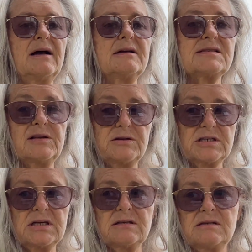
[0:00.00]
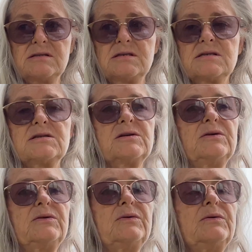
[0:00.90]
solutions
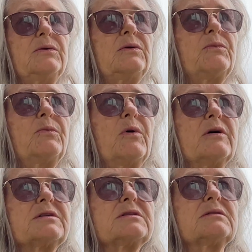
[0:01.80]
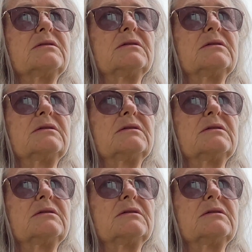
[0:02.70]
to what